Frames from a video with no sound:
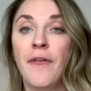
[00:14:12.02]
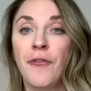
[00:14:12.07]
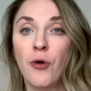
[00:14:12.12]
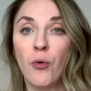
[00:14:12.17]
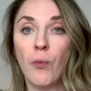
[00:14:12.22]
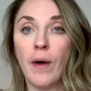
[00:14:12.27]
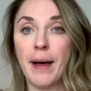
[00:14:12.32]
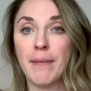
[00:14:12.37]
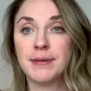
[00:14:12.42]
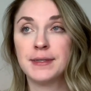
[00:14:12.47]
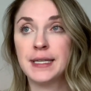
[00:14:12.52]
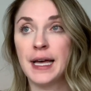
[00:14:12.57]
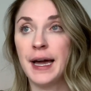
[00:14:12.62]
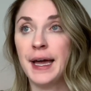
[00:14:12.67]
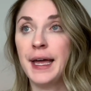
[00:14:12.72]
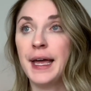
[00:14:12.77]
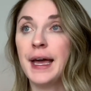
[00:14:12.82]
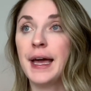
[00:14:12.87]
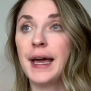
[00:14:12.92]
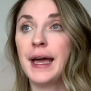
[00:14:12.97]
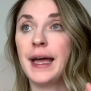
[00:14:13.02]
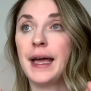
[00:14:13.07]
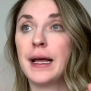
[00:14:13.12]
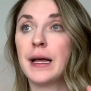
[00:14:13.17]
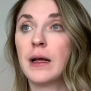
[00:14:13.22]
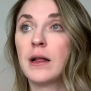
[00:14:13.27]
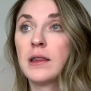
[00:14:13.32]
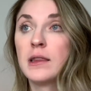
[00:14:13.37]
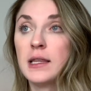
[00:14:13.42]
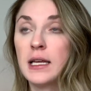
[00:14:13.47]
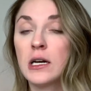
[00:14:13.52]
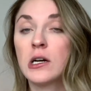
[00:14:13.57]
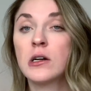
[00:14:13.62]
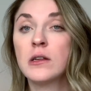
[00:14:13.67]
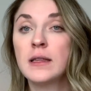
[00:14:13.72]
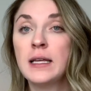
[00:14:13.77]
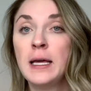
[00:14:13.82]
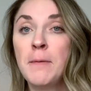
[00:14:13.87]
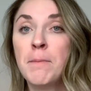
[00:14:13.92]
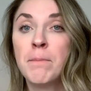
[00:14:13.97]
the website
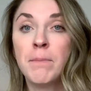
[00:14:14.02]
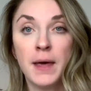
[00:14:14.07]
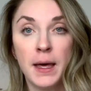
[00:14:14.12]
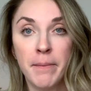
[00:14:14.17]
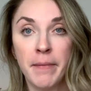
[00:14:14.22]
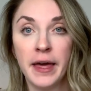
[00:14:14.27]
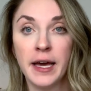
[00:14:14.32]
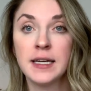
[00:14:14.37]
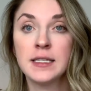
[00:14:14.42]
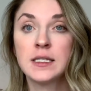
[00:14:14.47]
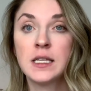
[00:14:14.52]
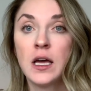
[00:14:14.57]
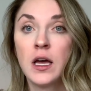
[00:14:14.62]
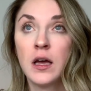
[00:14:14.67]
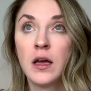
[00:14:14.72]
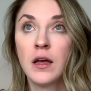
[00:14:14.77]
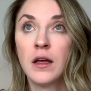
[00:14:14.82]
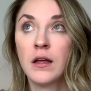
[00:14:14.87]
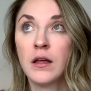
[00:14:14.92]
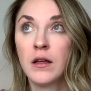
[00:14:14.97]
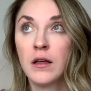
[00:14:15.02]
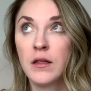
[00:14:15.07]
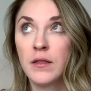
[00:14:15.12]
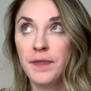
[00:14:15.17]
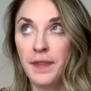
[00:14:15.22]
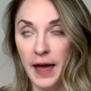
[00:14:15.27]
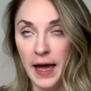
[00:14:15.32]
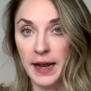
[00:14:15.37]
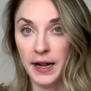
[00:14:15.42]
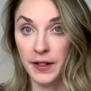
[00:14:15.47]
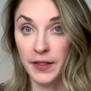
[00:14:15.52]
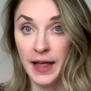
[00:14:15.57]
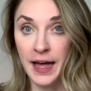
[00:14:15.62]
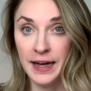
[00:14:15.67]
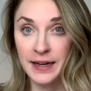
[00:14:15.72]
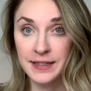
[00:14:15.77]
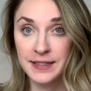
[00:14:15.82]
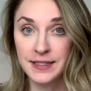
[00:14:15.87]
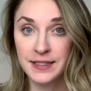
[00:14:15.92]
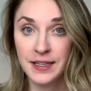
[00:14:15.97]
literally mimics the
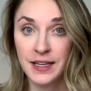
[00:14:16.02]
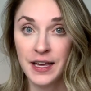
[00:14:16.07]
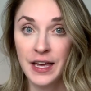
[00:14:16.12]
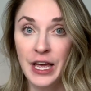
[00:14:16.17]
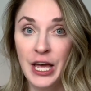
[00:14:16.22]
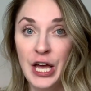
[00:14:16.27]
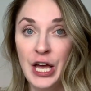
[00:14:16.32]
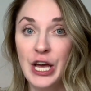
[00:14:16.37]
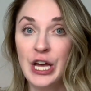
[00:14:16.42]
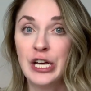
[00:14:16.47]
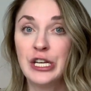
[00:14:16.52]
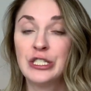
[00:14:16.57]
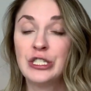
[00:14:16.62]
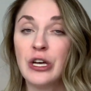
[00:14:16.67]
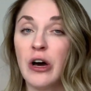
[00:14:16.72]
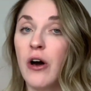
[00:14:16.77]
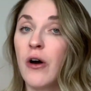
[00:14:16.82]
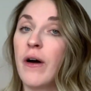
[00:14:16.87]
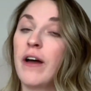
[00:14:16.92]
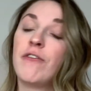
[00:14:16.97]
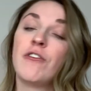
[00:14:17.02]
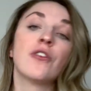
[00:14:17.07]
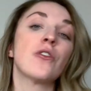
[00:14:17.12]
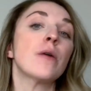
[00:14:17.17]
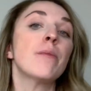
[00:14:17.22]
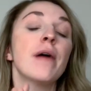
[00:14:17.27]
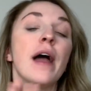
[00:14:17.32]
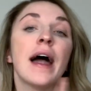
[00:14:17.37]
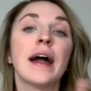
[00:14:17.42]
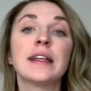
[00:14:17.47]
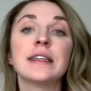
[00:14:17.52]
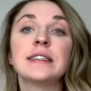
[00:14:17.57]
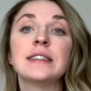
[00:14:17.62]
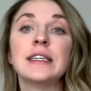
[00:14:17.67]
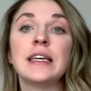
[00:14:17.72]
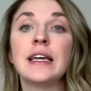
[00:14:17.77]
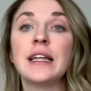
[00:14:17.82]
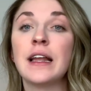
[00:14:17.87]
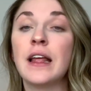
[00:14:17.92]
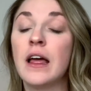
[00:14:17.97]
NCLEX. So if you're
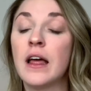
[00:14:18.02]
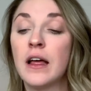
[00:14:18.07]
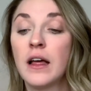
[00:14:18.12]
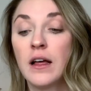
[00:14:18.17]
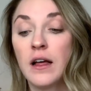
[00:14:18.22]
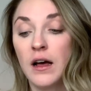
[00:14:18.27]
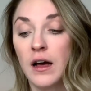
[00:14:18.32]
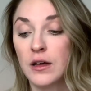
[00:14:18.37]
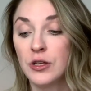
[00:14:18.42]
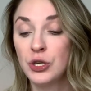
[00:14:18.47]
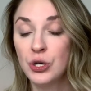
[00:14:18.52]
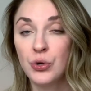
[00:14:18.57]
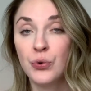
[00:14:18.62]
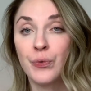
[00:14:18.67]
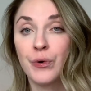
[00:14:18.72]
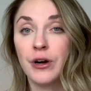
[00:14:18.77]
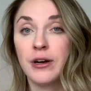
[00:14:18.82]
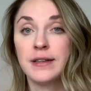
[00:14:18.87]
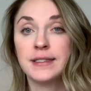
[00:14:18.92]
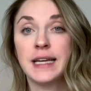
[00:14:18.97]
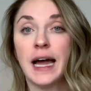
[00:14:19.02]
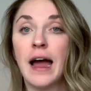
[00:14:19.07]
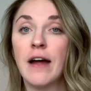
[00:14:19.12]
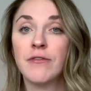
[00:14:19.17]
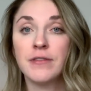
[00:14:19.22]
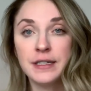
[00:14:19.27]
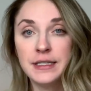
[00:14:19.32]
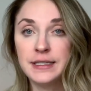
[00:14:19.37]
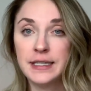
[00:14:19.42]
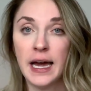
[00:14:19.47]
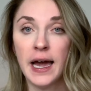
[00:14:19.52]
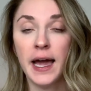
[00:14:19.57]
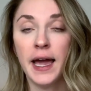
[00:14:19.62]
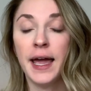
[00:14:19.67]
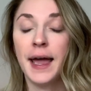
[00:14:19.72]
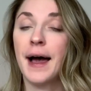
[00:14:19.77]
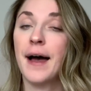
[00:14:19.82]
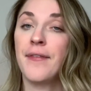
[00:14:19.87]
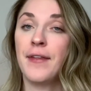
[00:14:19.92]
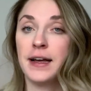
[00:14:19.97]
practicing Uworld every
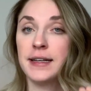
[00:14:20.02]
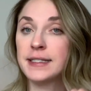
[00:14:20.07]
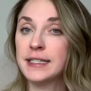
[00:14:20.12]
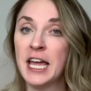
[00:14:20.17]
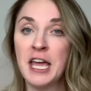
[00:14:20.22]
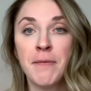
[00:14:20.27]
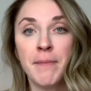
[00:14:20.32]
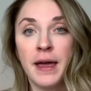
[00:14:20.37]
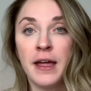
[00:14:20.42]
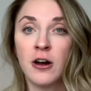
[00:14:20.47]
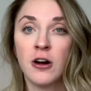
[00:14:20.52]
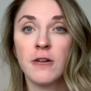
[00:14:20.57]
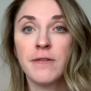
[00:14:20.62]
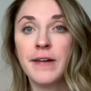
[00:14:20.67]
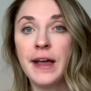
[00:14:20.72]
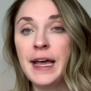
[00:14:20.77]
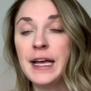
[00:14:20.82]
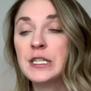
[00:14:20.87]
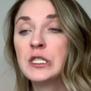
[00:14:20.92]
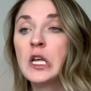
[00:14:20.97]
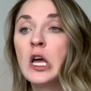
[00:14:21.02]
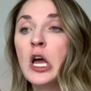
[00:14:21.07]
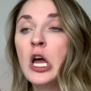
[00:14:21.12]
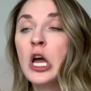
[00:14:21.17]
day on that same interface,